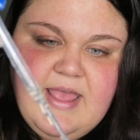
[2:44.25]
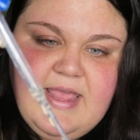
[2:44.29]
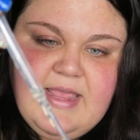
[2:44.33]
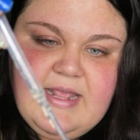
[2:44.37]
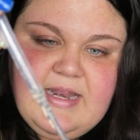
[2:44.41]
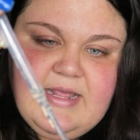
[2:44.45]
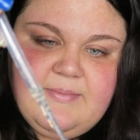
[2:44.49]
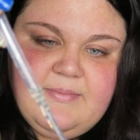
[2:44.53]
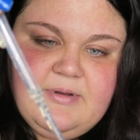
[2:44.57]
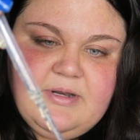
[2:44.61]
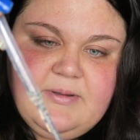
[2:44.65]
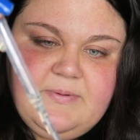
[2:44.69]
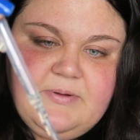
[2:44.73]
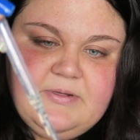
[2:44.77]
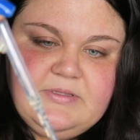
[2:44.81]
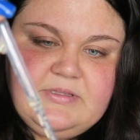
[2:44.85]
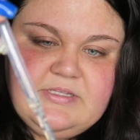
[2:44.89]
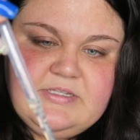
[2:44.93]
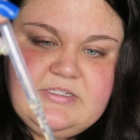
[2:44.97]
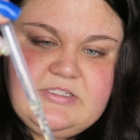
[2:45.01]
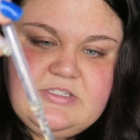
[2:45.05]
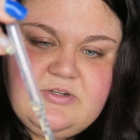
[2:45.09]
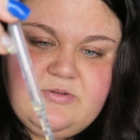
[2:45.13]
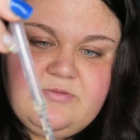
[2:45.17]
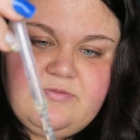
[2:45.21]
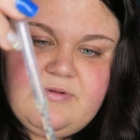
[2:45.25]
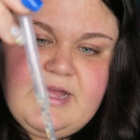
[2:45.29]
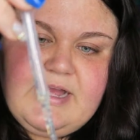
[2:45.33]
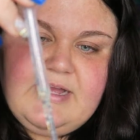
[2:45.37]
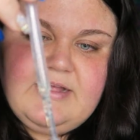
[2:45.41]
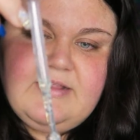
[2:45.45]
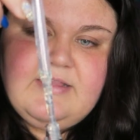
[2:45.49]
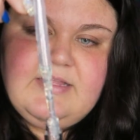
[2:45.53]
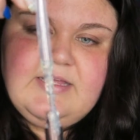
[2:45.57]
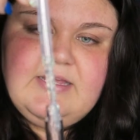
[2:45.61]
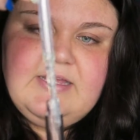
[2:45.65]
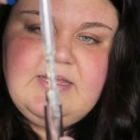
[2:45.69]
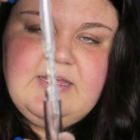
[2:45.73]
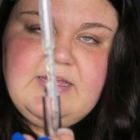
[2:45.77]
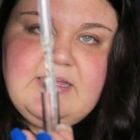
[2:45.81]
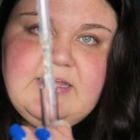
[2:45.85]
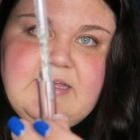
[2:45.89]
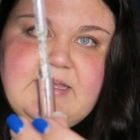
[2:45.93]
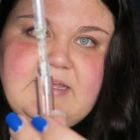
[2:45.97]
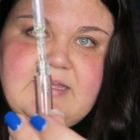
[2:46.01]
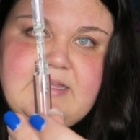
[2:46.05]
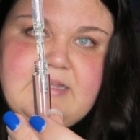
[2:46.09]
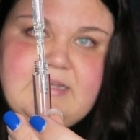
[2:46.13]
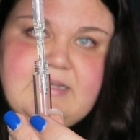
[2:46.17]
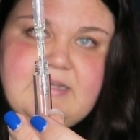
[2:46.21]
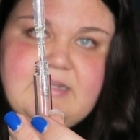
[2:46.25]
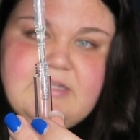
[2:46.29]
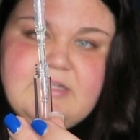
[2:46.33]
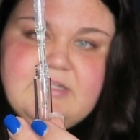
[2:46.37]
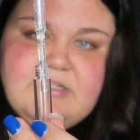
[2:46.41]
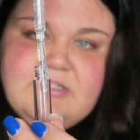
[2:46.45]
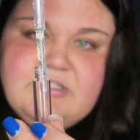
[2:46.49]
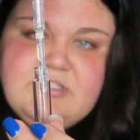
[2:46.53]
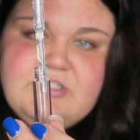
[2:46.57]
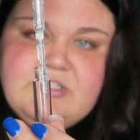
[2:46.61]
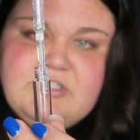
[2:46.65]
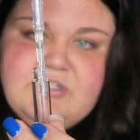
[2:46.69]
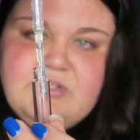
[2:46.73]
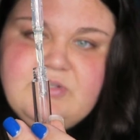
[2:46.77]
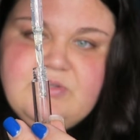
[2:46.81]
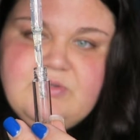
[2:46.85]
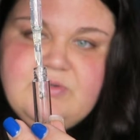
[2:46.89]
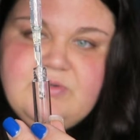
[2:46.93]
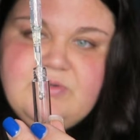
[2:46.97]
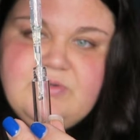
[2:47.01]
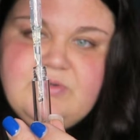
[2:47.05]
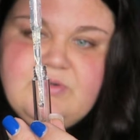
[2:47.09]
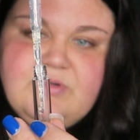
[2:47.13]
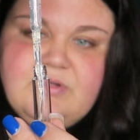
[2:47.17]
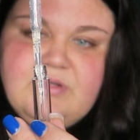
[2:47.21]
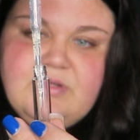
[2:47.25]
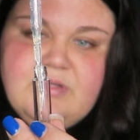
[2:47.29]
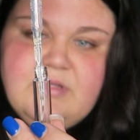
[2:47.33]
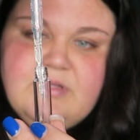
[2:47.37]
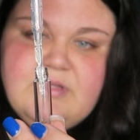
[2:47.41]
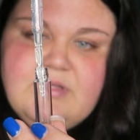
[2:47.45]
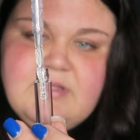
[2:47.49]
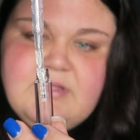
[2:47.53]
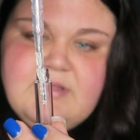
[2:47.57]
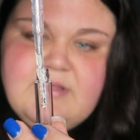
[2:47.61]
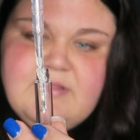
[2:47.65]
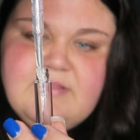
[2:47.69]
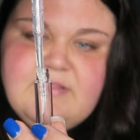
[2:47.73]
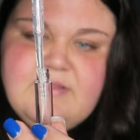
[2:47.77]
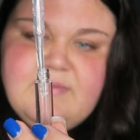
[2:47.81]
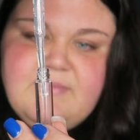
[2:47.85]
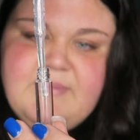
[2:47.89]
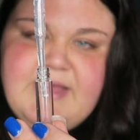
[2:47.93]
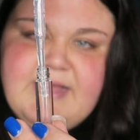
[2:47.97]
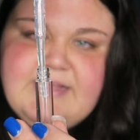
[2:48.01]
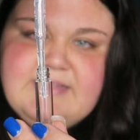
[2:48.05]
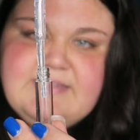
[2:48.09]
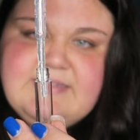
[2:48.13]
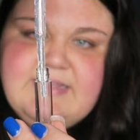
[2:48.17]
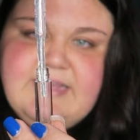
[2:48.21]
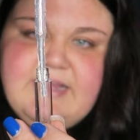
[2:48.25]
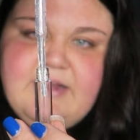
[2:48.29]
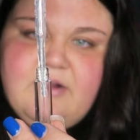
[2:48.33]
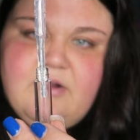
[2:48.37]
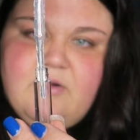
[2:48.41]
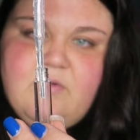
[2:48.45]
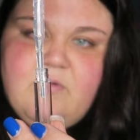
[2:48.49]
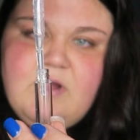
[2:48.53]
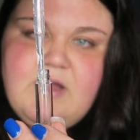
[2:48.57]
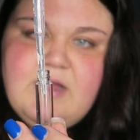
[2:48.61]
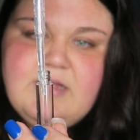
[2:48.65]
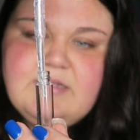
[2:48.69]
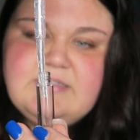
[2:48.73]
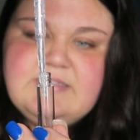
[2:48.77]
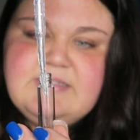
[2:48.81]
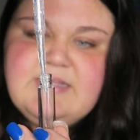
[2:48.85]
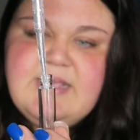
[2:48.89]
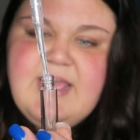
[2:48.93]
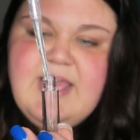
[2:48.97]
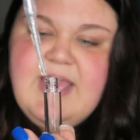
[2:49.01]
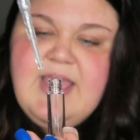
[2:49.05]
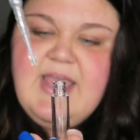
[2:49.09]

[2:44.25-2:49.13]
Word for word: And I'm gonna put this directly into the mascara wand.